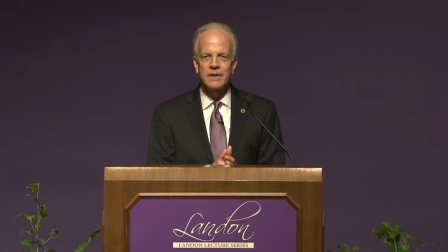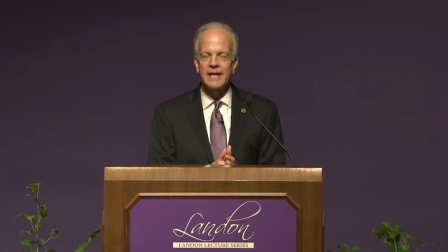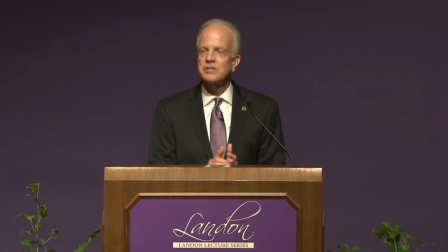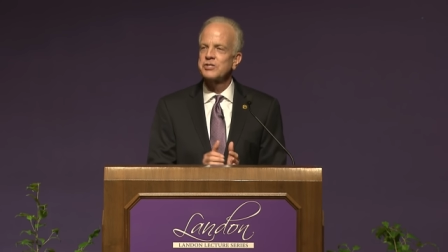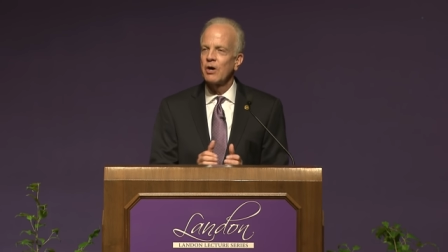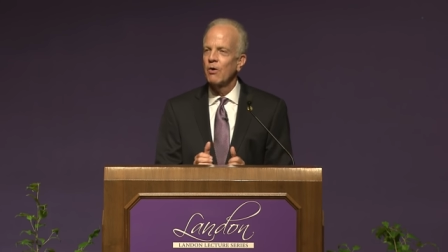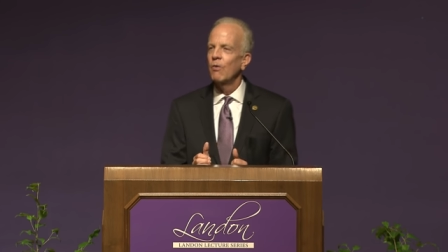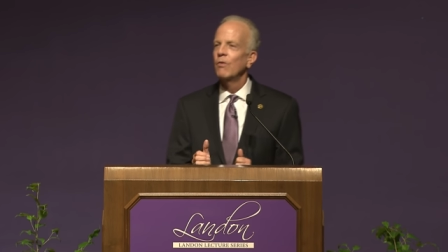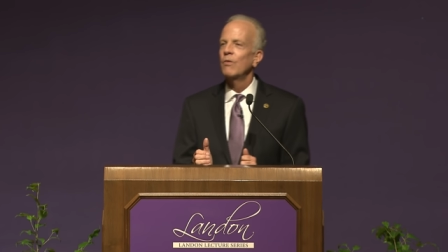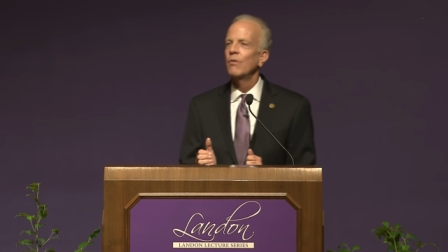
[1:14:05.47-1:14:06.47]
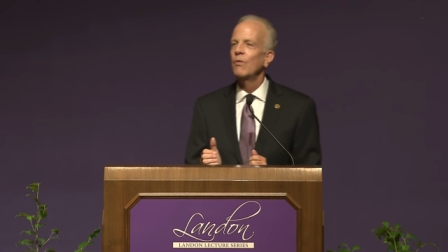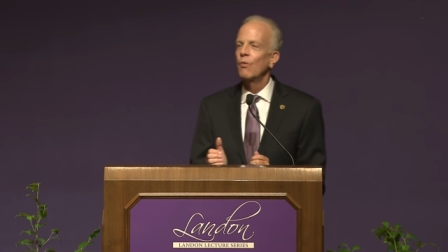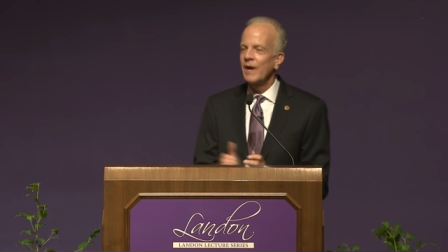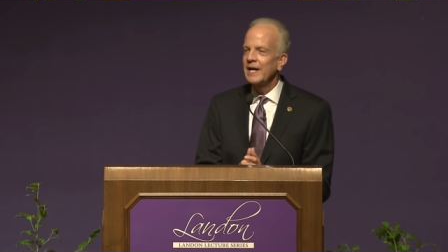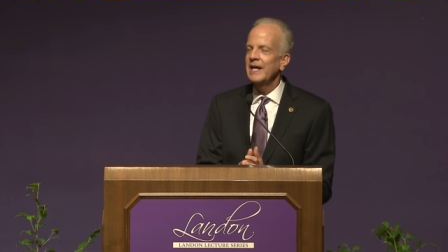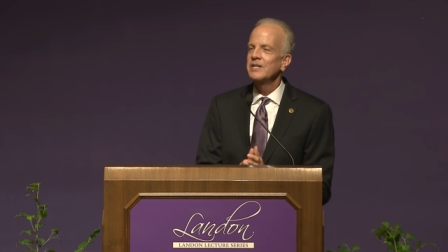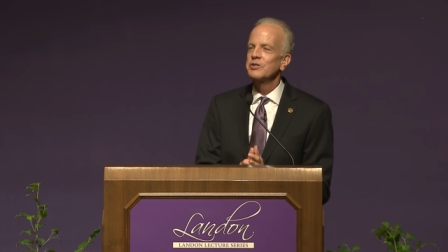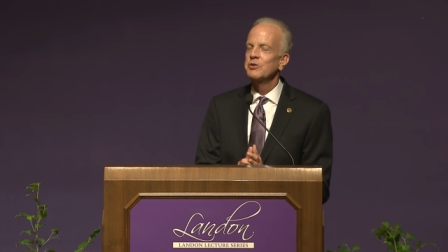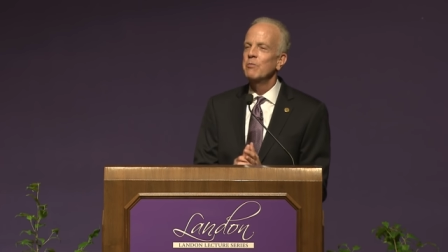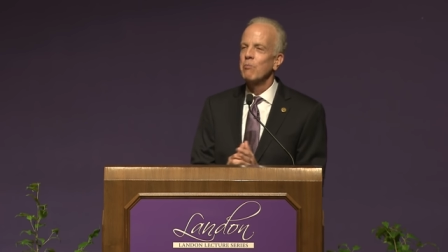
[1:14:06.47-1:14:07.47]
And so we need to
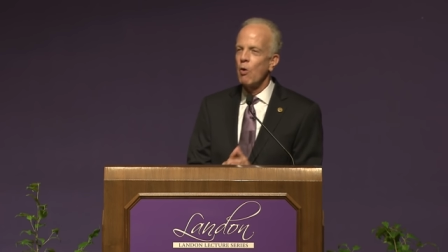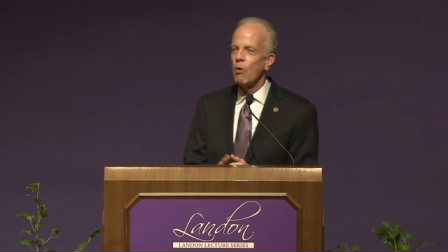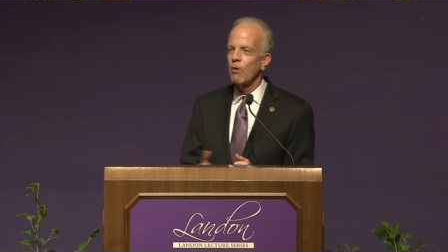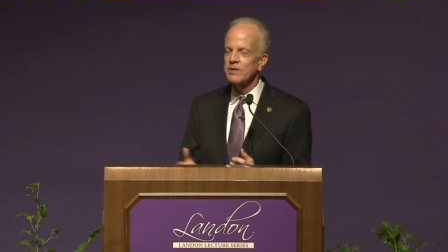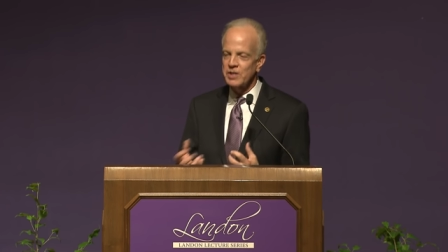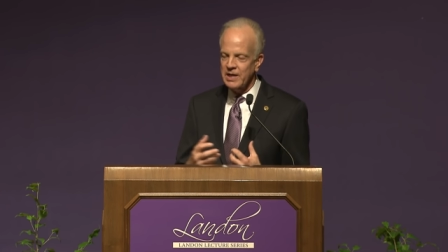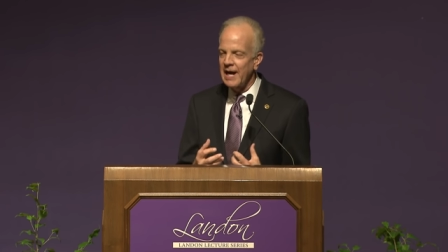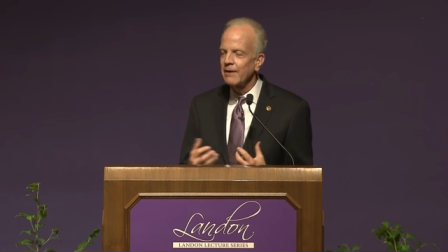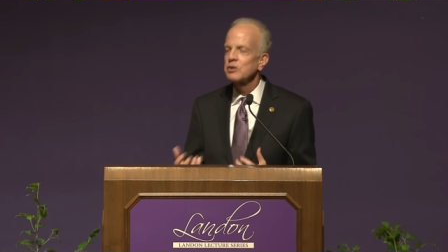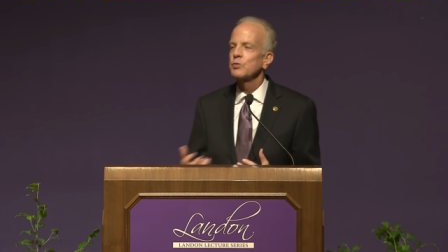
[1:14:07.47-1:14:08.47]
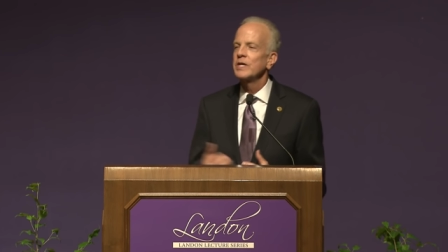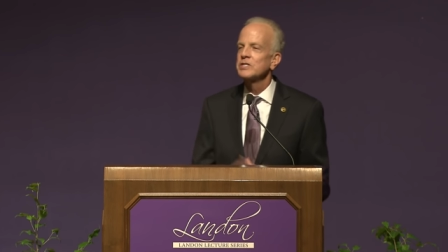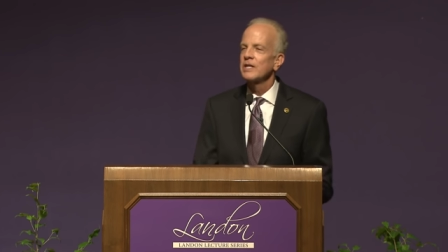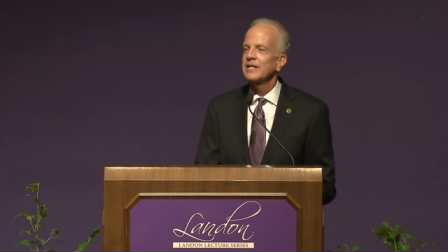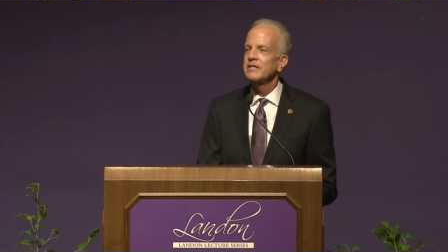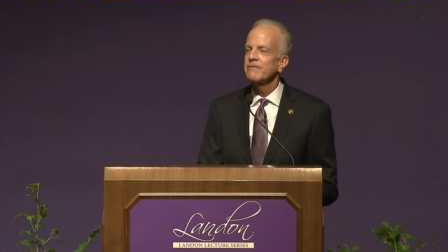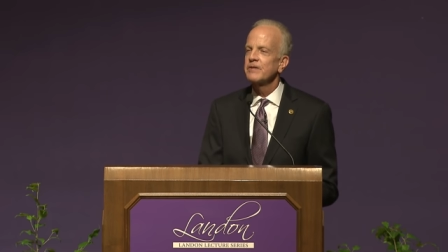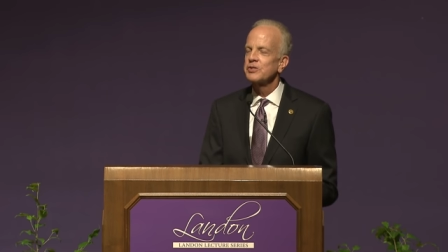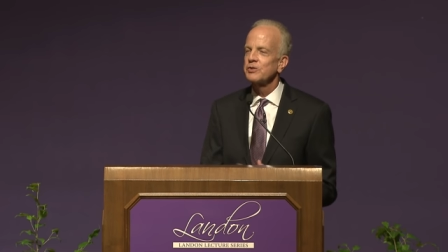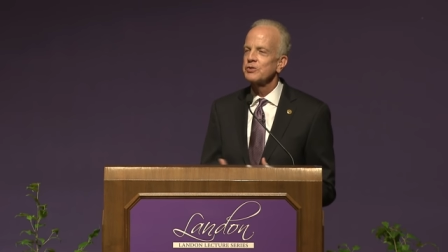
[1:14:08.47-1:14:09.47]
do more as a Congress, we as elected
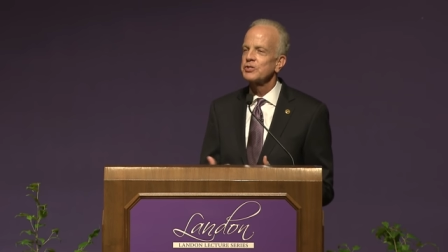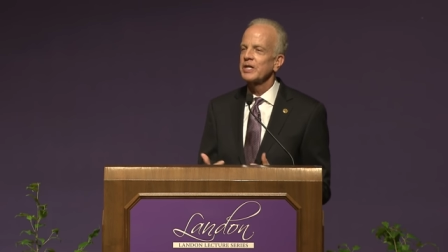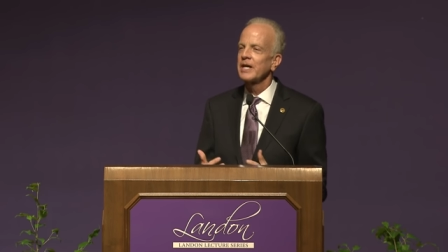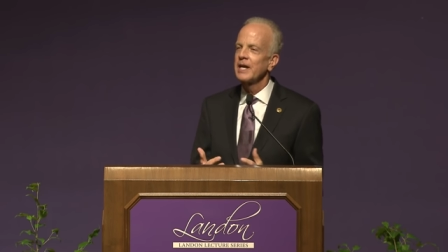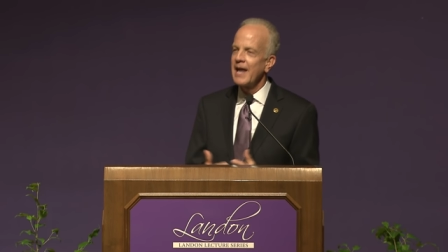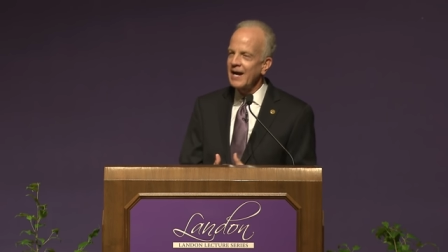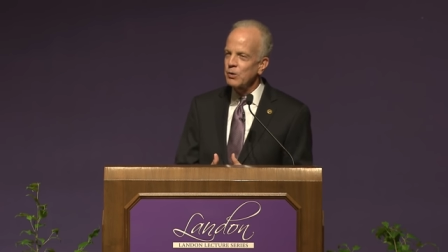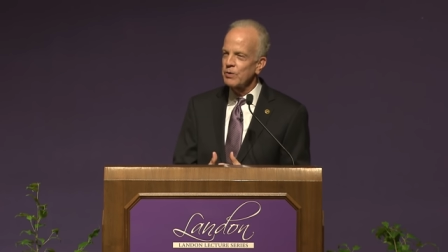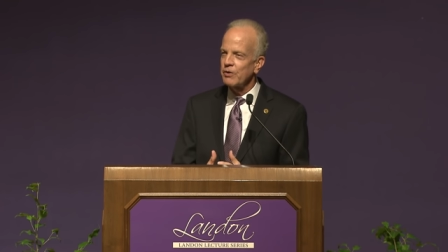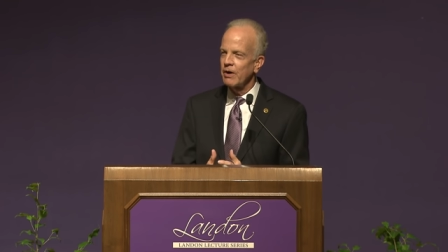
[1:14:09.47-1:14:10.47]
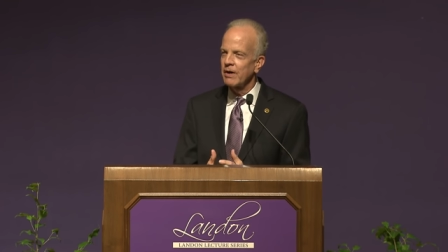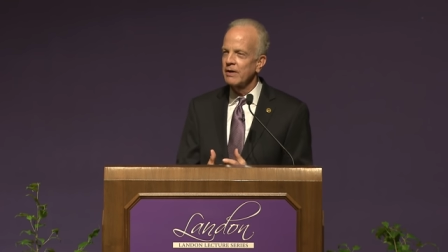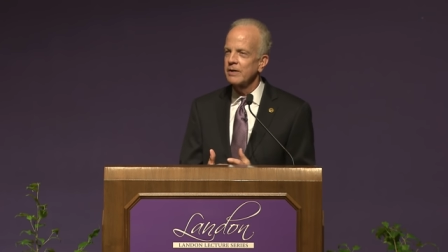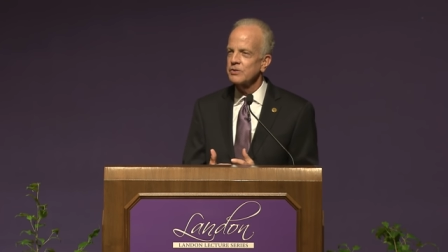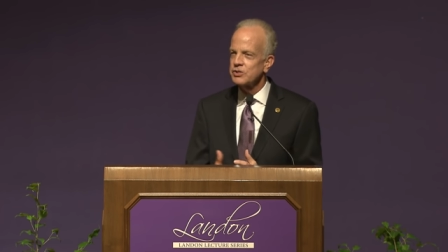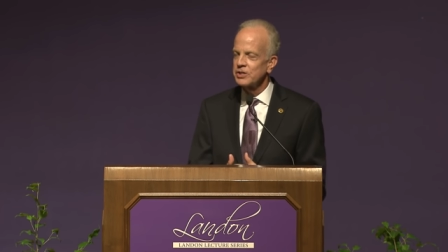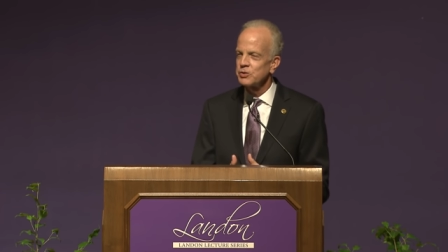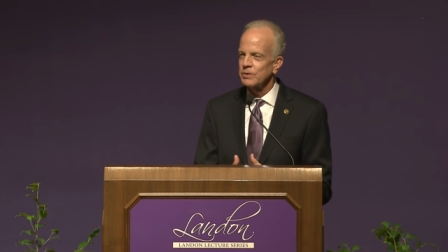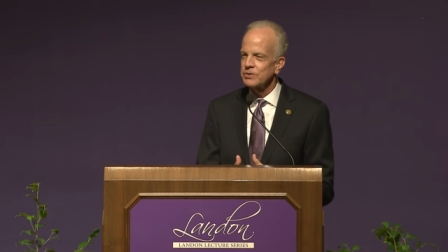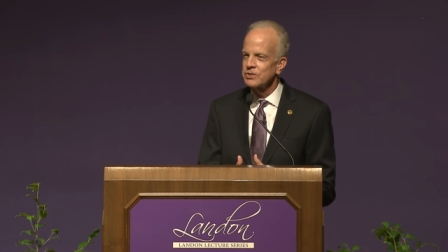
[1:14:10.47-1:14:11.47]
officials, to connect with our
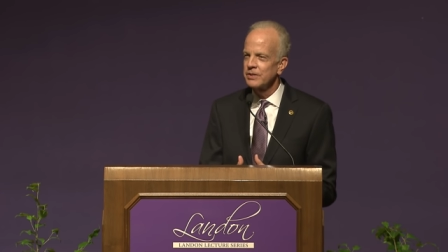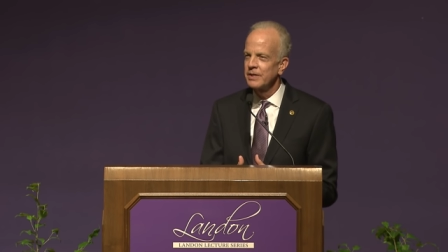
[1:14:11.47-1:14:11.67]
constituents.